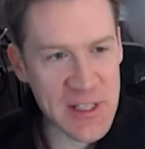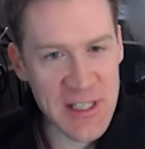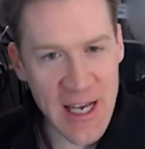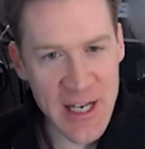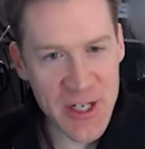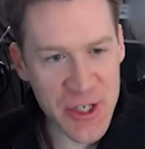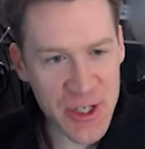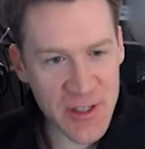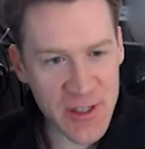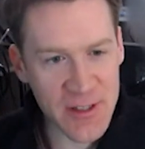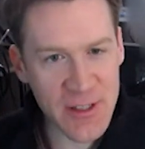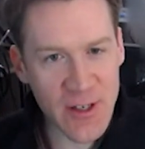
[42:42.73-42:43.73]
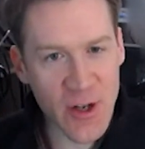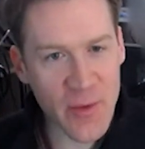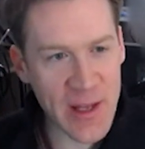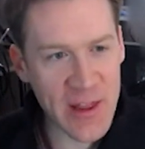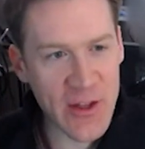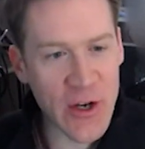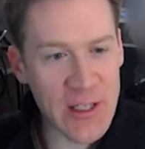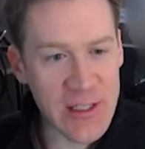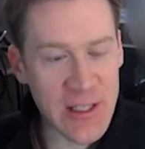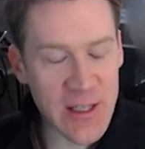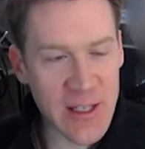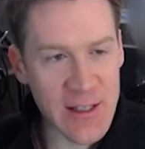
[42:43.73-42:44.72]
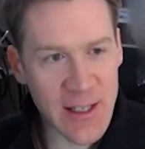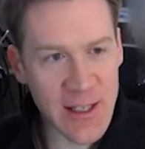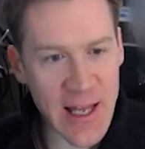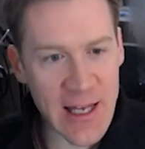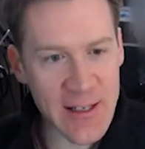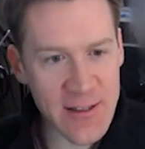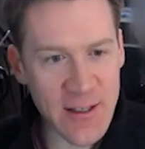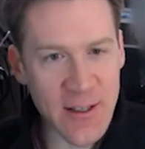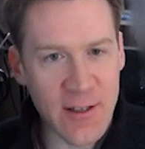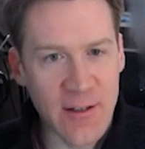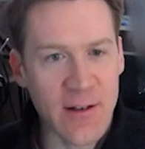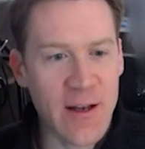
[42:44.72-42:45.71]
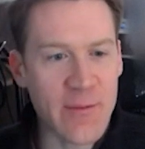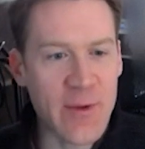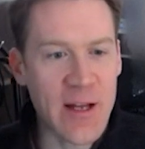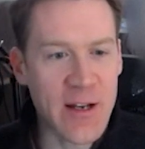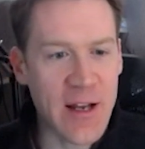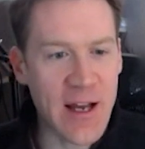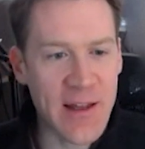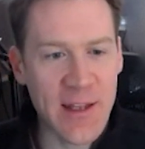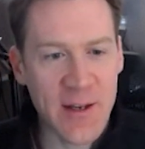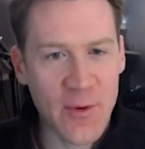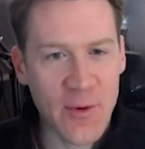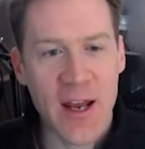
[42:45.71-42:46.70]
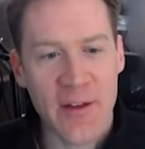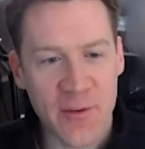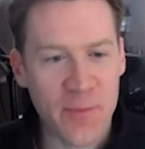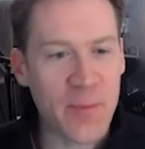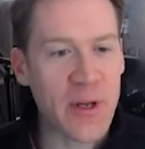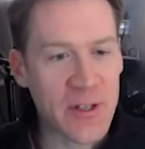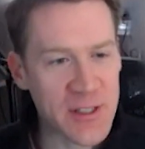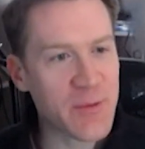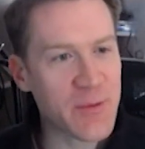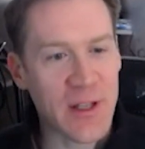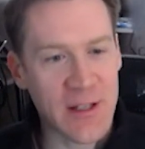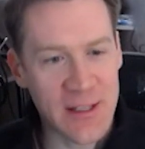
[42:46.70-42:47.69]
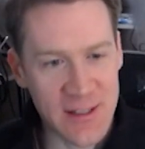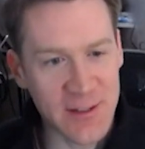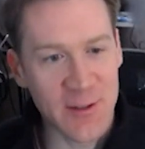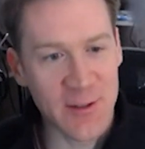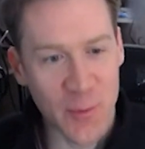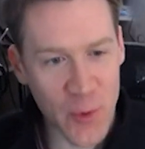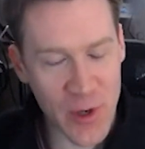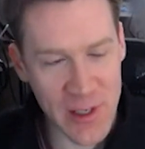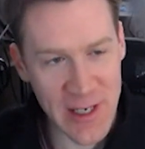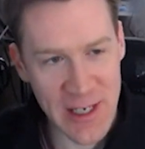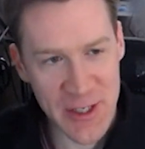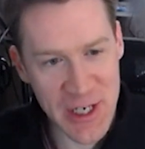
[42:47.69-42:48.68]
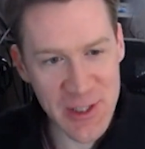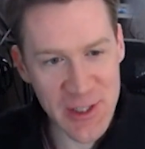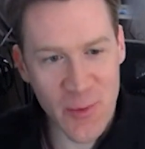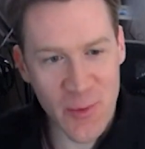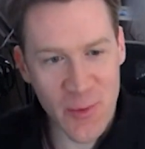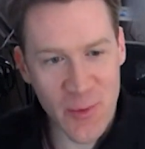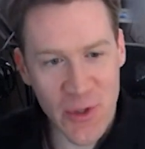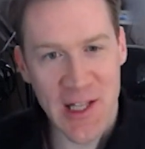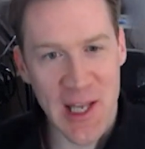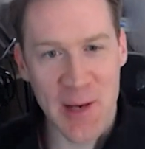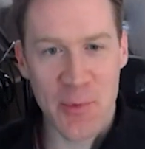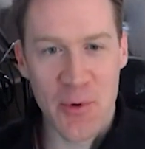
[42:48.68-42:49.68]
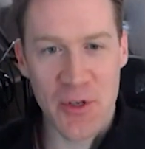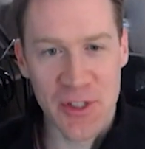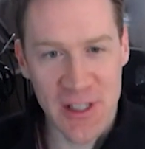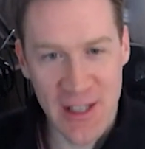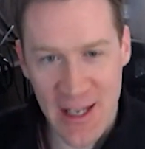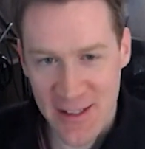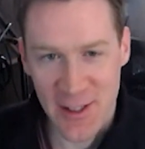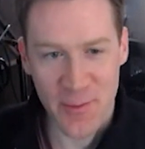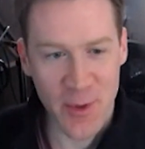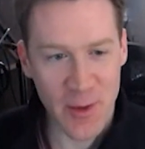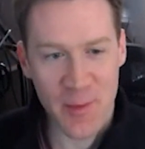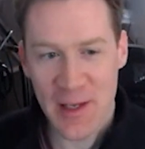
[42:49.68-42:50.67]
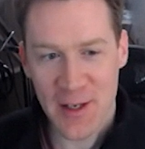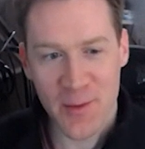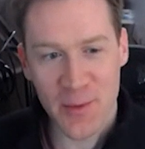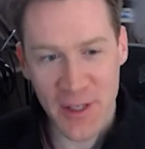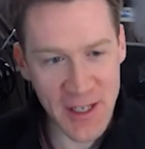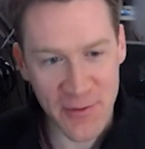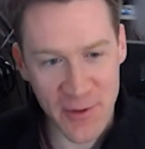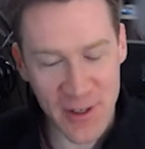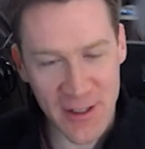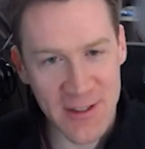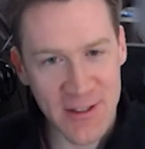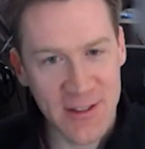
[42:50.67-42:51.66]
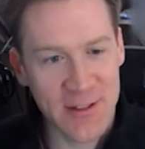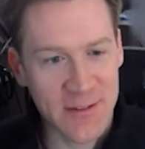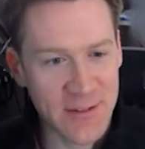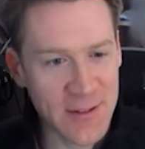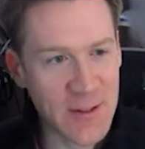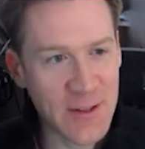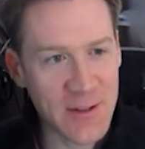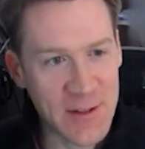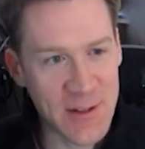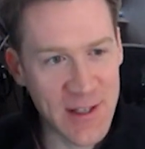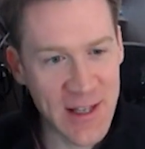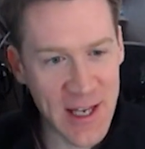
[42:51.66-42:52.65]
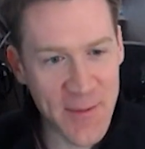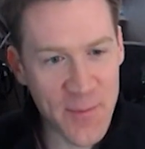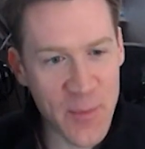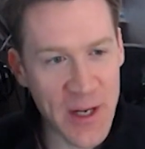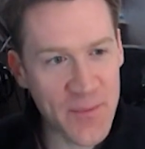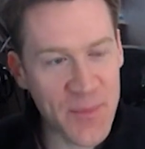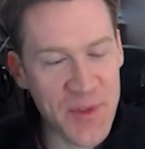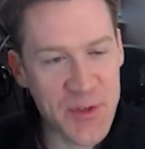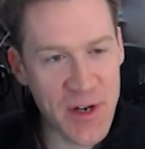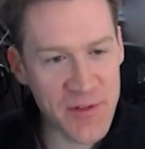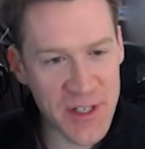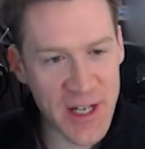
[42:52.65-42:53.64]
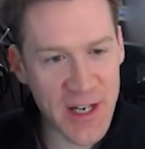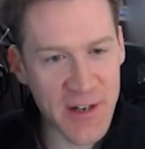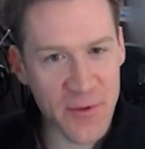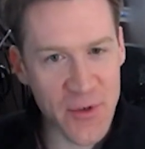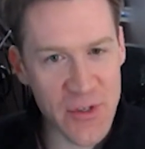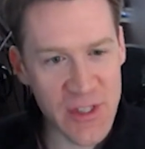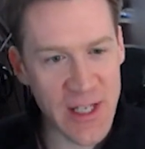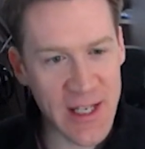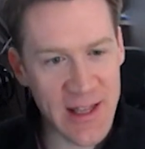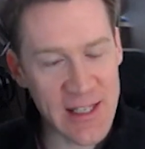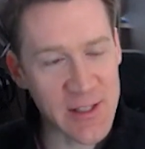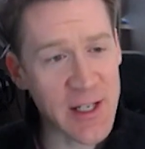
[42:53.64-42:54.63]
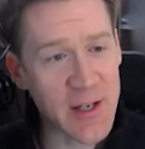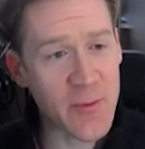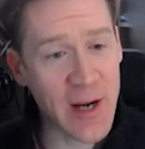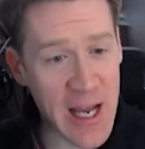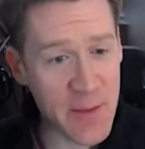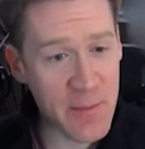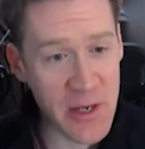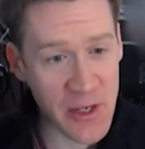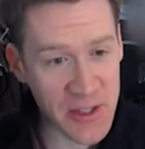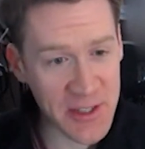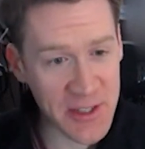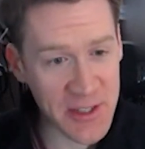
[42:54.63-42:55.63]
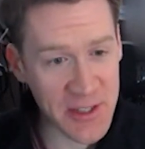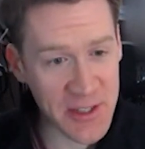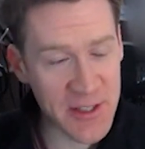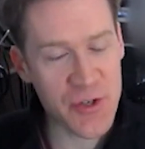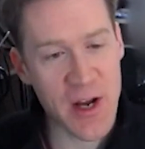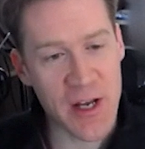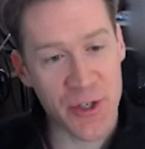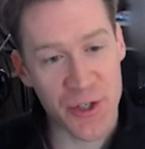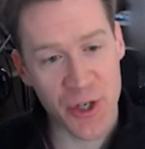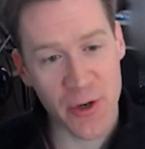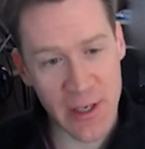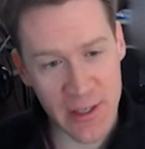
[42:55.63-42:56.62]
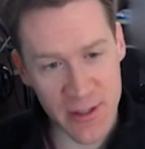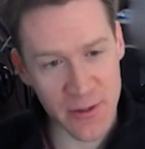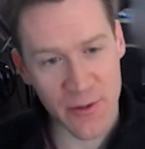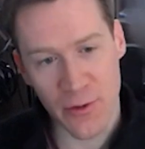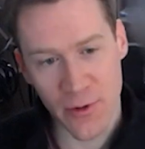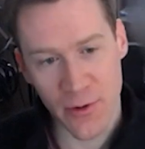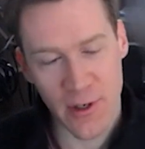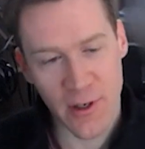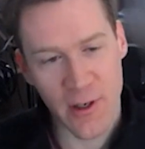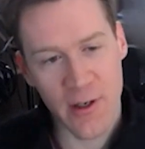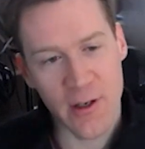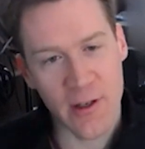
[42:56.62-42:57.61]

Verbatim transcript: presentations and all my thoughts and things like that. Uh, I'm not. I think we're going to have to build something that's a little more digestible to the layperson. That is going to probably be a completely different uh, thing. But Info is like that's like what I built to try and show it to